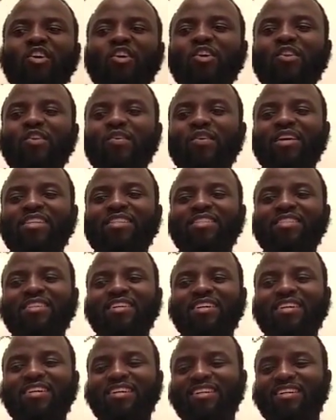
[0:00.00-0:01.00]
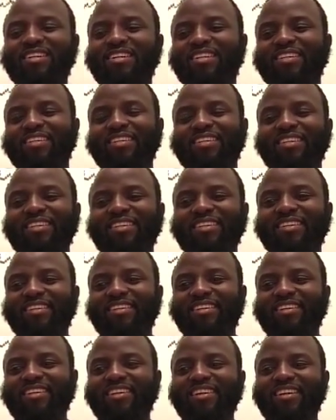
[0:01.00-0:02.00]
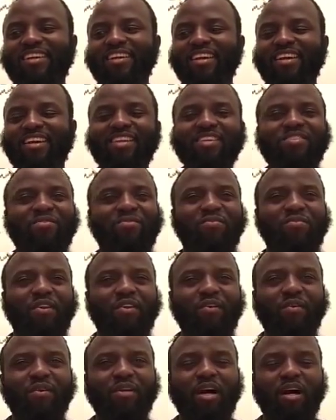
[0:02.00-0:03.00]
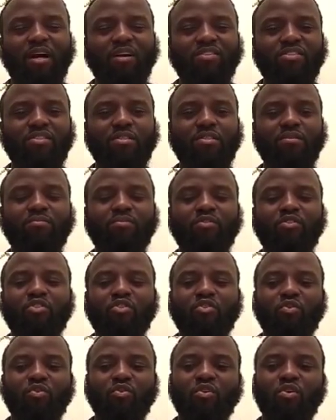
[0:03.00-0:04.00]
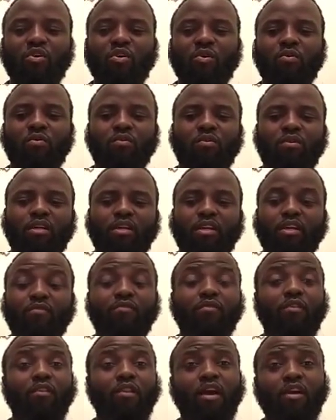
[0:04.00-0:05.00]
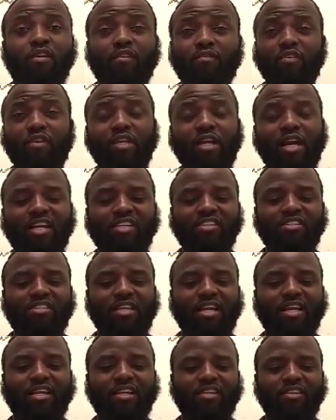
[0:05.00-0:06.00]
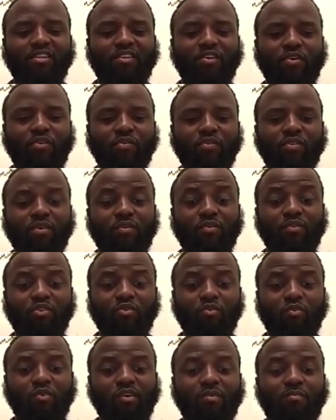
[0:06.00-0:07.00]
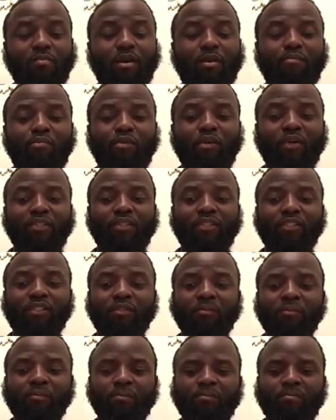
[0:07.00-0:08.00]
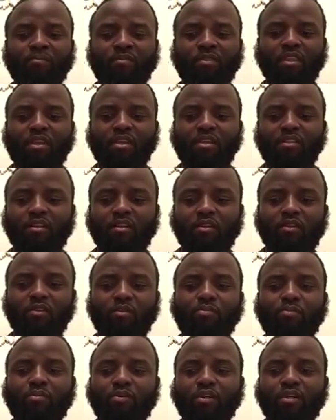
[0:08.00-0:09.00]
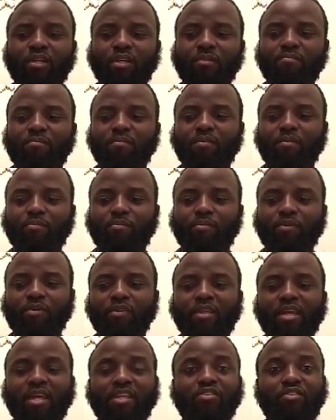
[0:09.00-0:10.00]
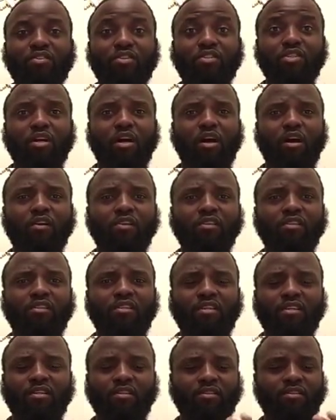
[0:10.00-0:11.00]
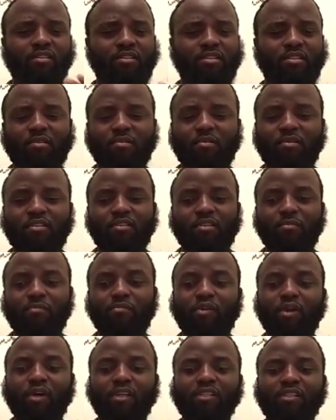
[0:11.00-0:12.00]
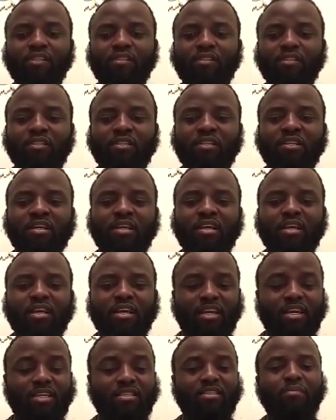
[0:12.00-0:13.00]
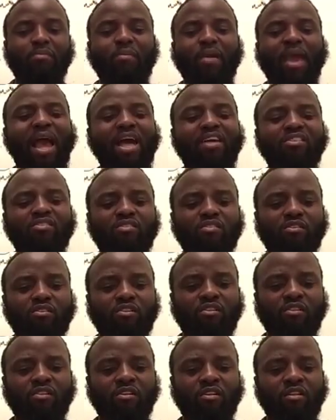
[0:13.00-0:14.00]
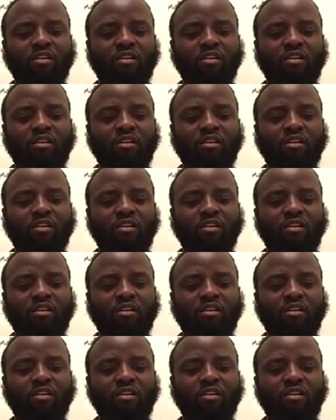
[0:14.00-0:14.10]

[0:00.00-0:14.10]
You know, it is very awesome to go. If a lot of you guys, yeah, I didn't know, there was one of my brother, the Lord put that to his heart, the brother, he's a pastor.